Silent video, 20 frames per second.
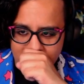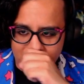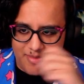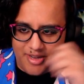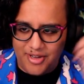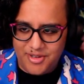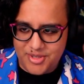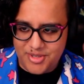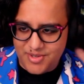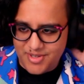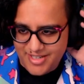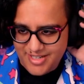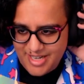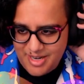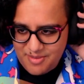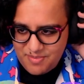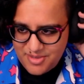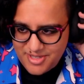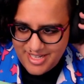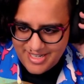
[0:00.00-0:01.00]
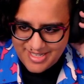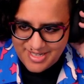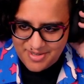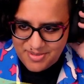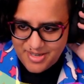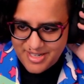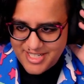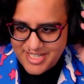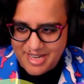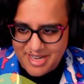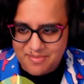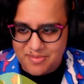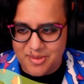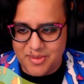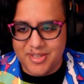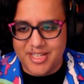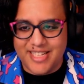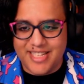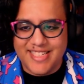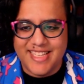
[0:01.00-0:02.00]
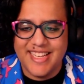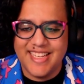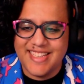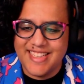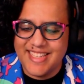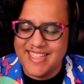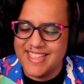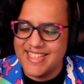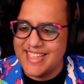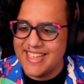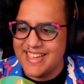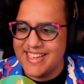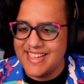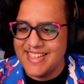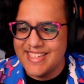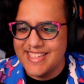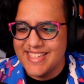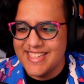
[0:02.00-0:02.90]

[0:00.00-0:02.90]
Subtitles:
I was really not protecting my chat bubbles. Yeah.